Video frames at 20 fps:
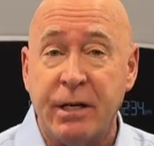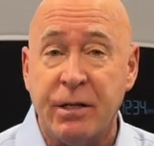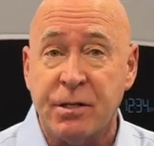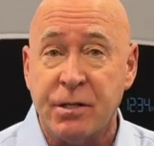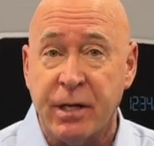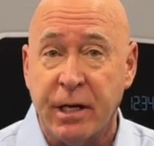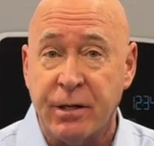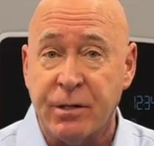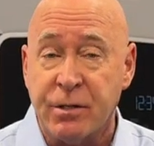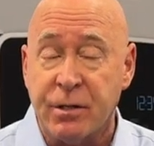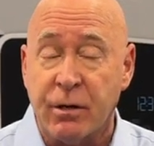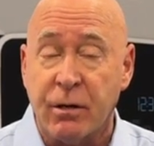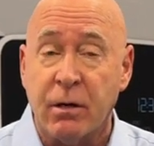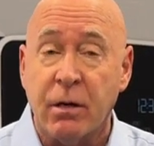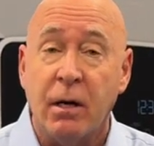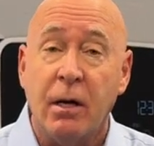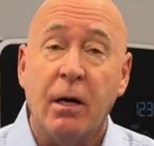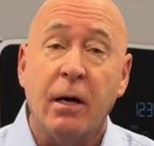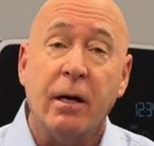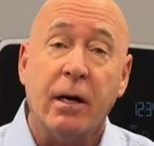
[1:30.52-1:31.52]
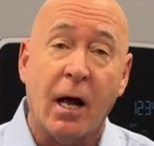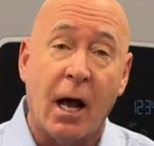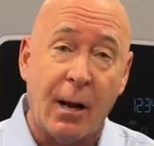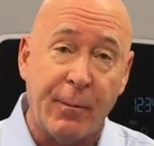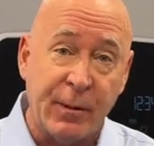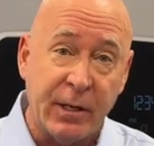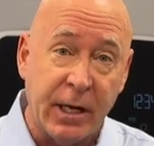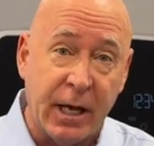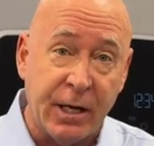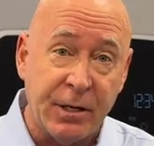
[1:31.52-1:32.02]
sensor,
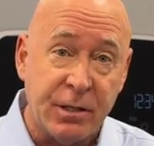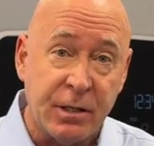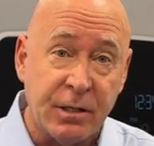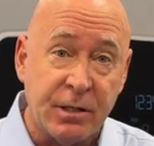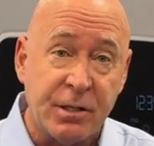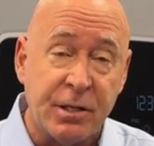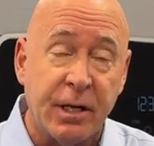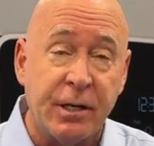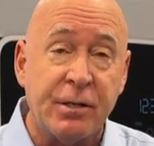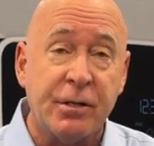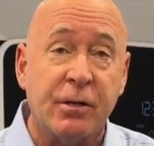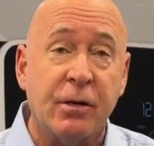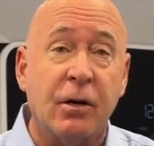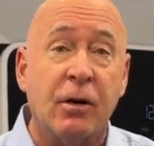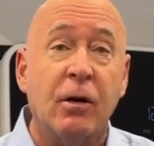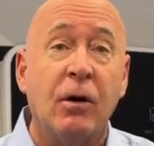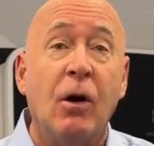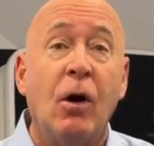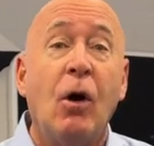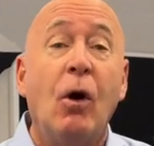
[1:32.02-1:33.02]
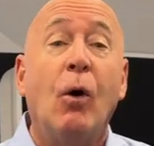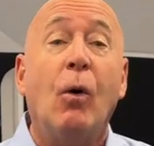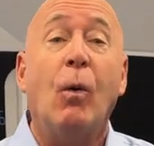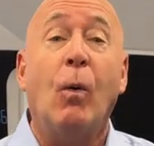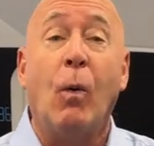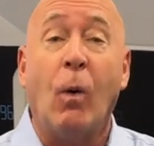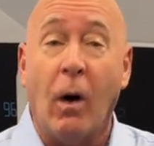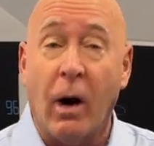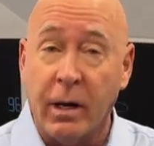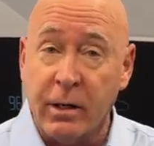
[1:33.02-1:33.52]
combination sensor,
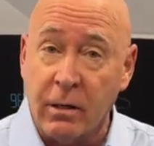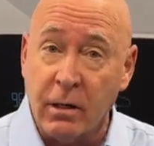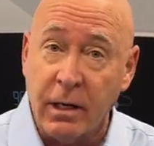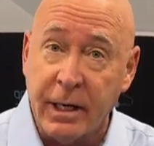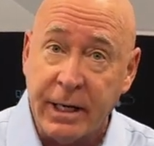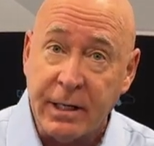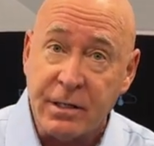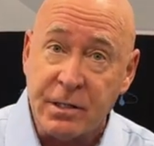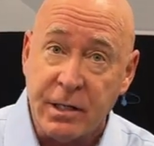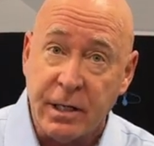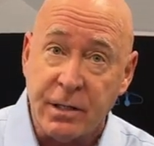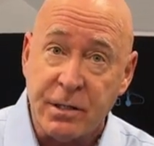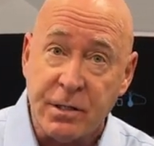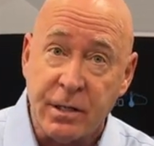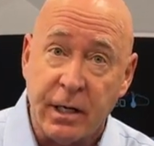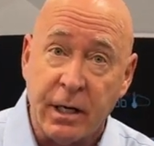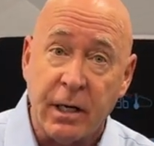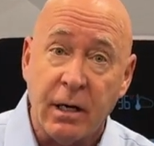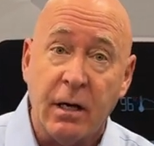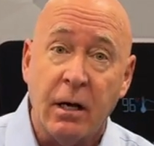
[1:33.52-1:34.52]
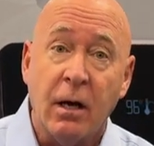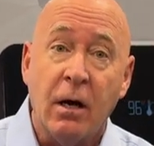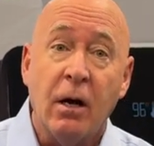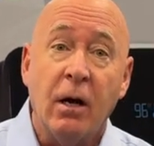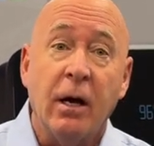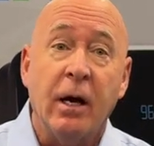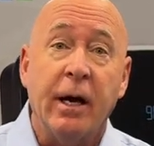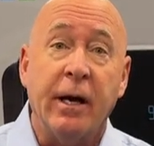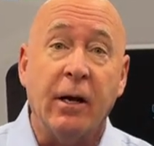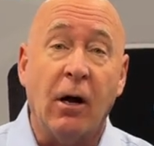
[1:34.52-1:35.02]
water leak sensing,
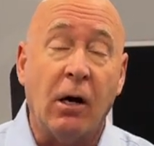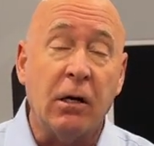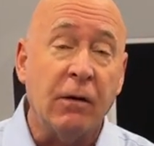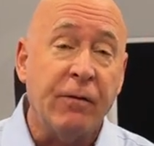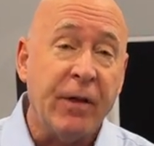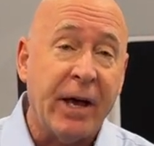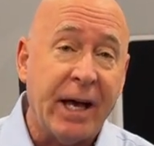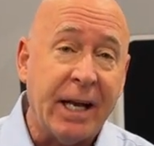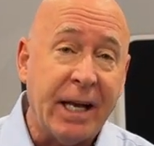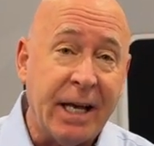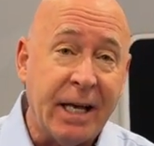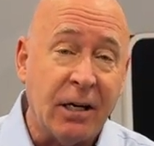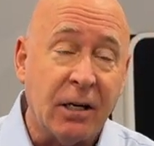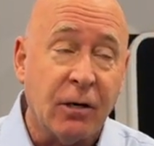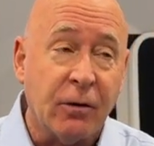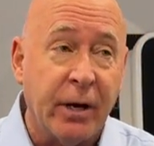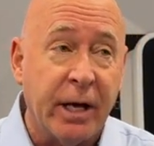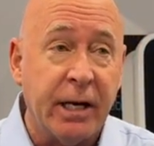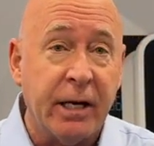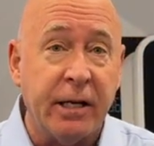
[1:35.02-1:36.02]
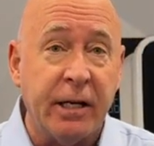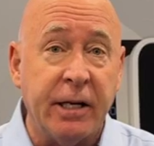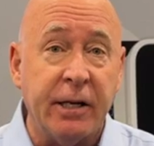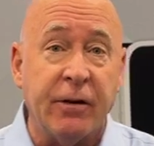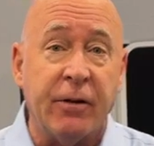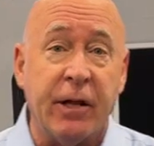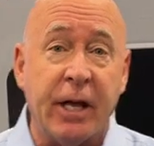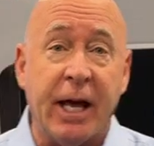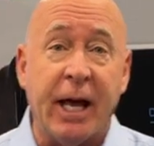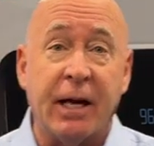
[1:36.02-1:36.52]
and all of that integrated
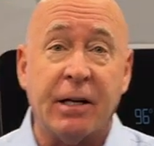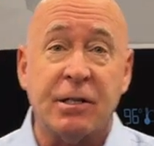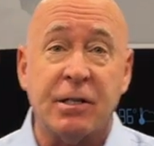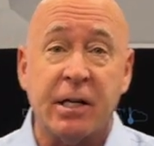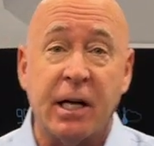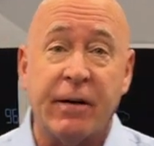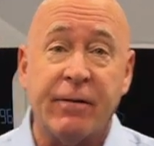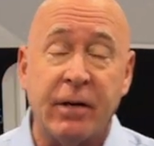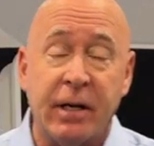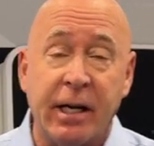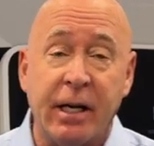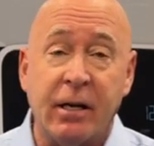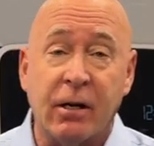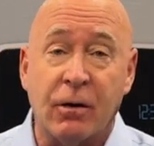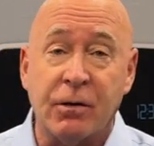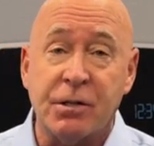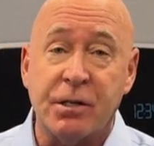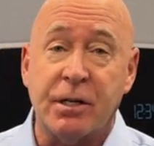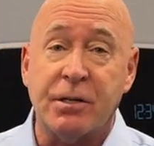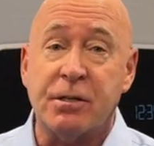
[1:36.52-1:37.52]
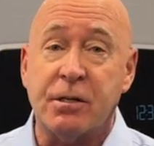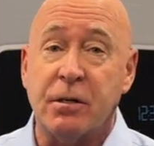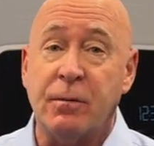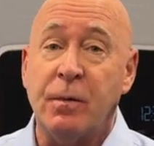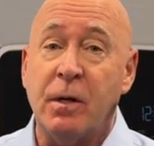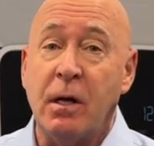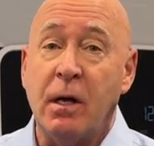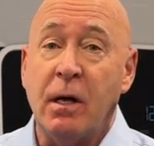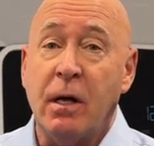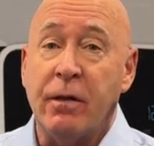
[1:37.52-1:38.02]
into the X7 ecosystem
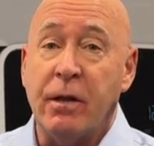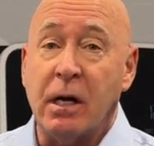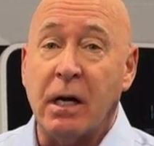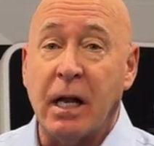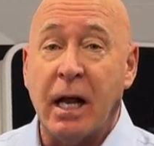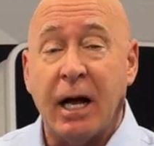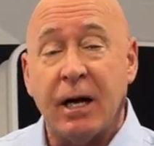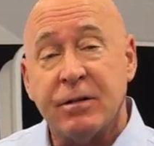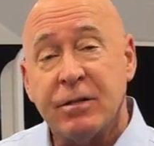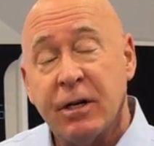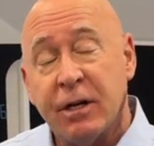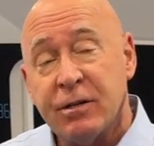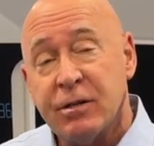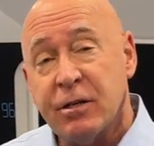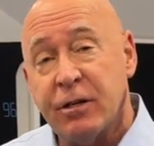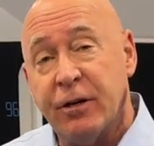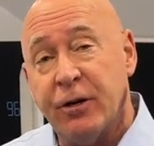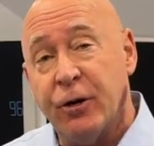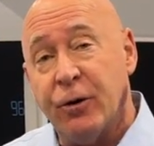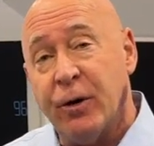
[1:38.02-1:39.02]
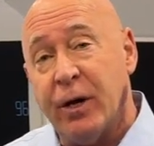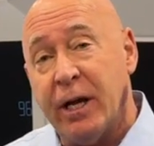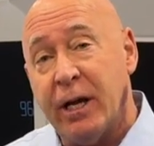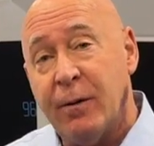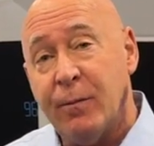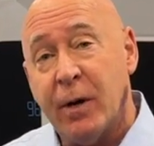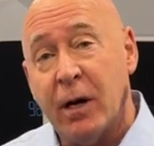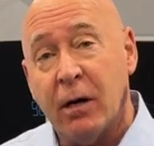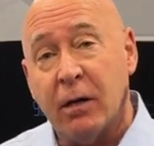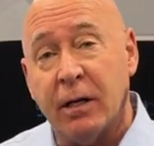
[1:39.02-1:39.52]
that allows us to do
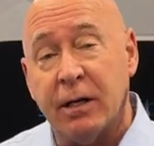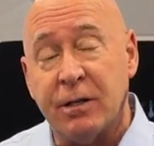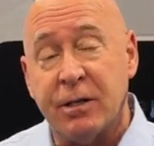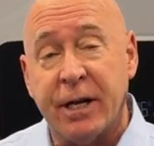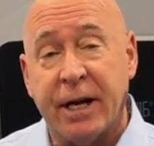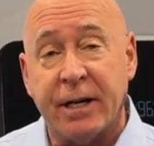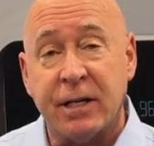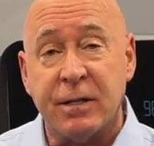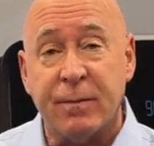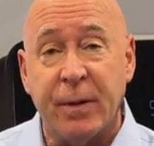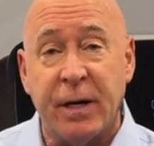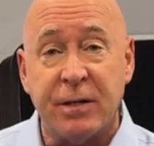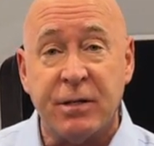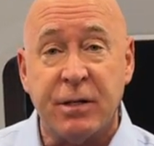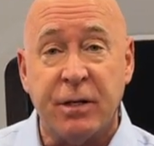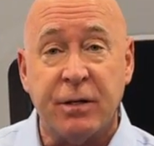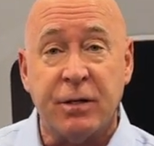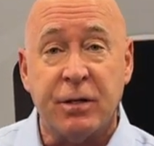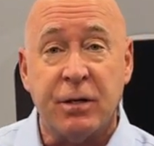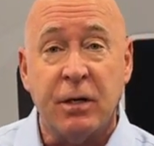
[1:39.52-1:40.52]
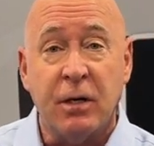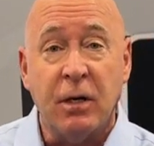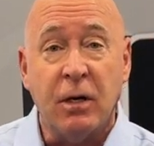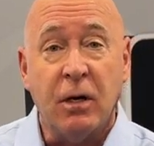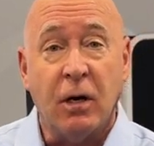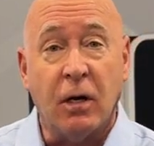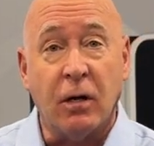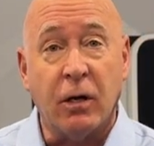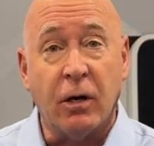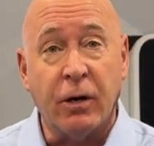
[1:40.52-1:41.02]
email and text message
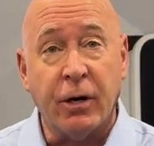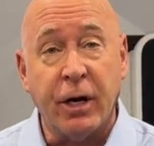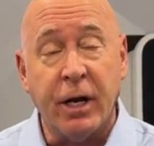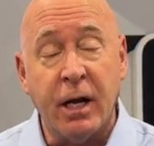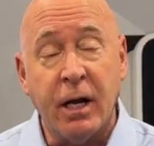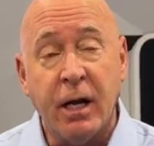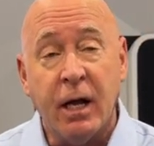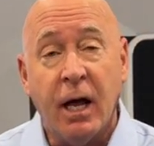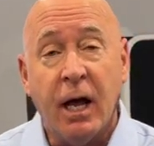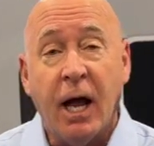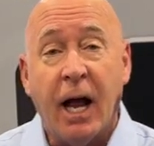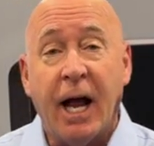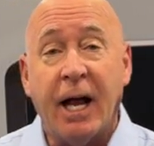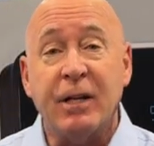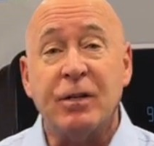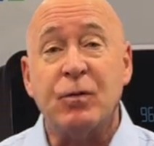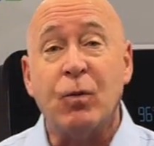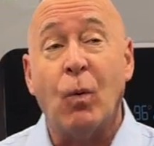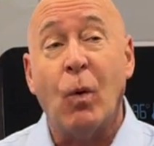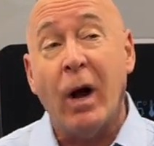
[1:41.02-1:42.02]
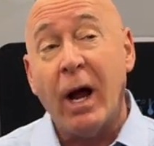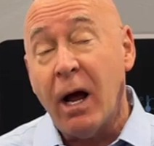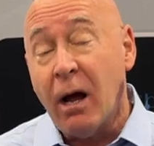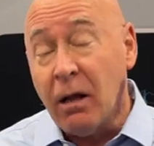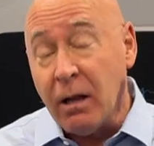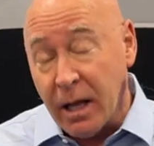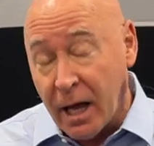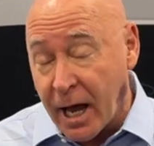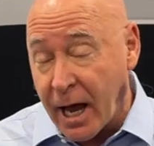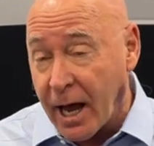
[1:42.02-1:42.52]
alerting, as
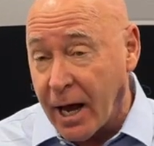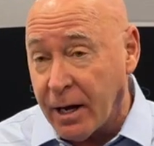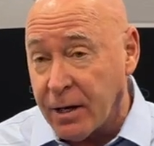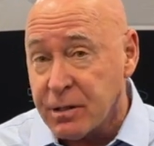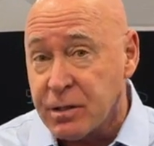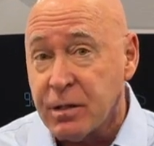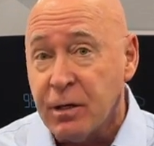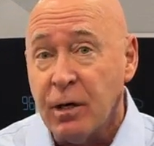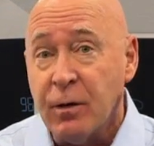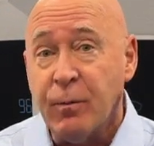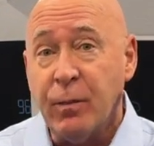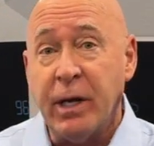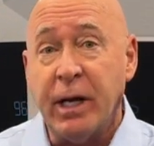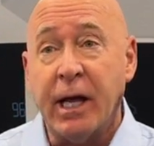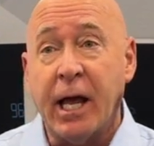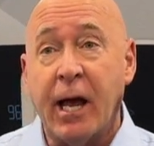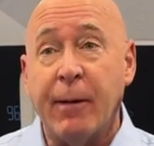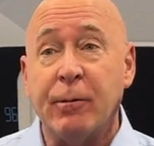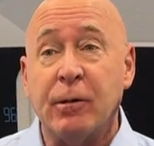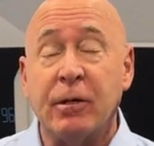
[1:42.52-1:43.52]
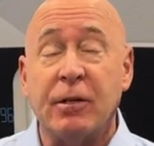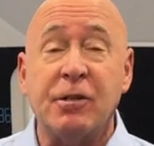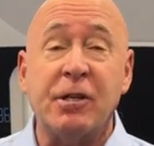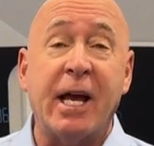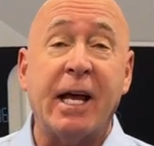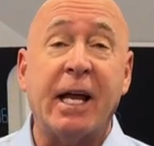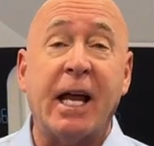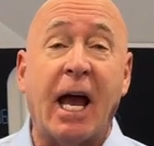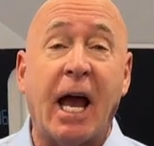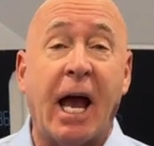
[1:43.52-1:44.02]
well as being able to
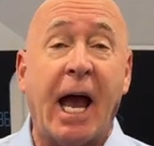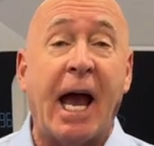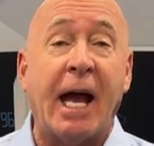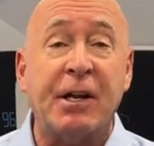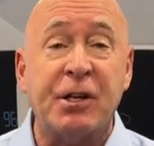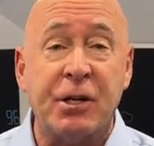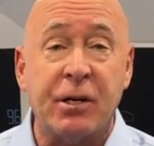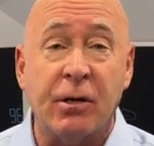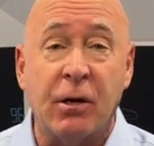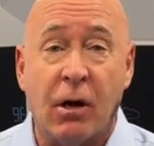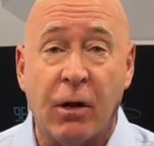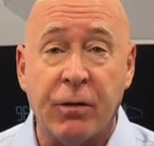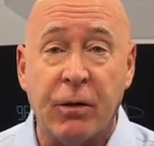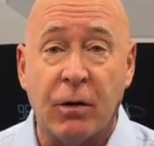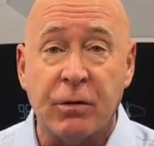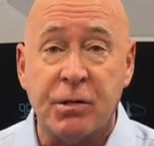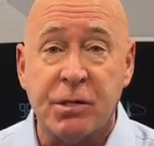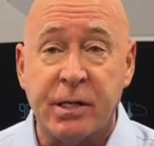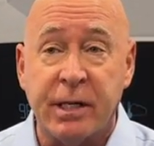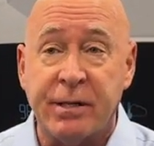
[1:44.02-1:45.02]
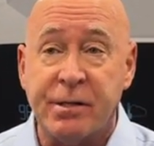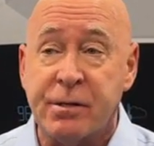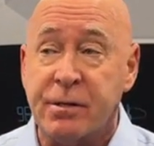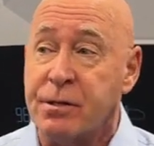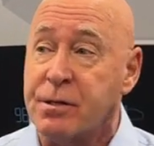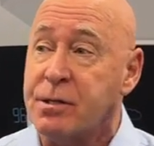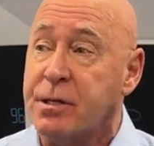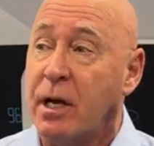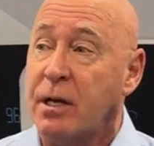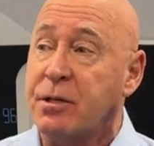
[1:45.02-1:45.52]
take action on those
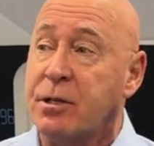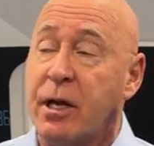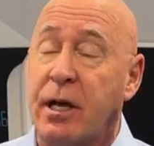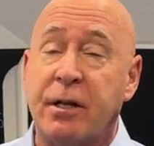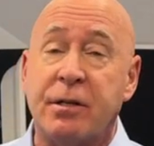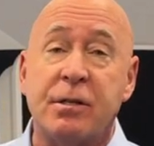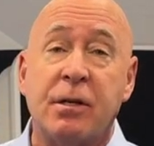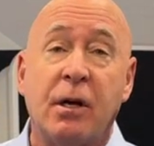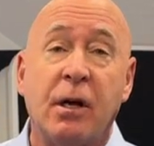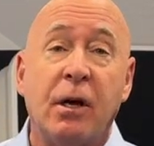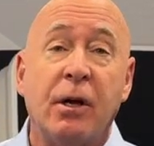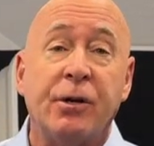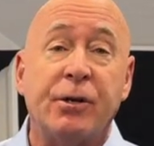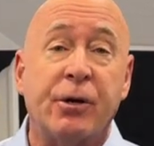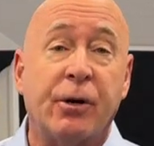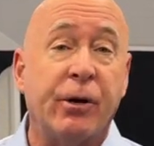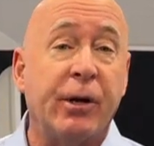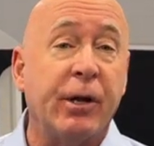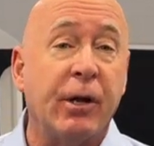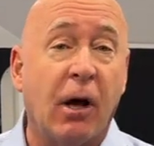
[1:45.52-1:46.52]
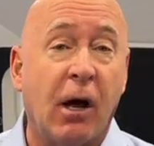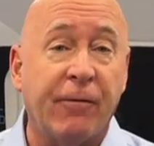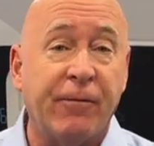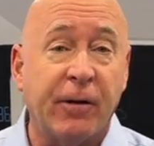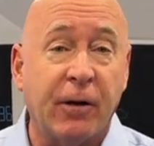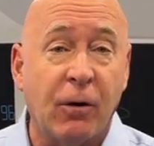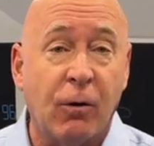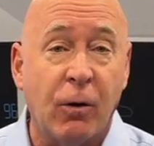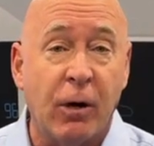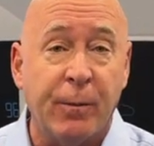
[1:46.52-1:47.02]
sensors, such as turning off
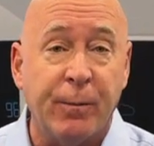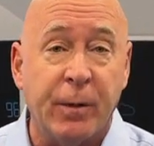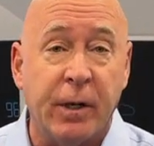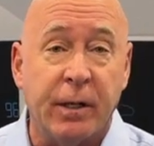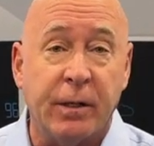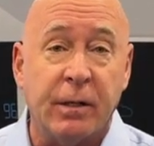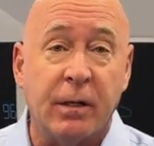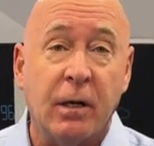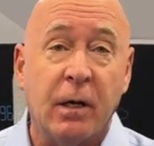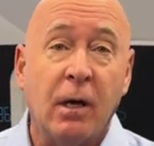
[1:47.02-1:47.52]
equipment,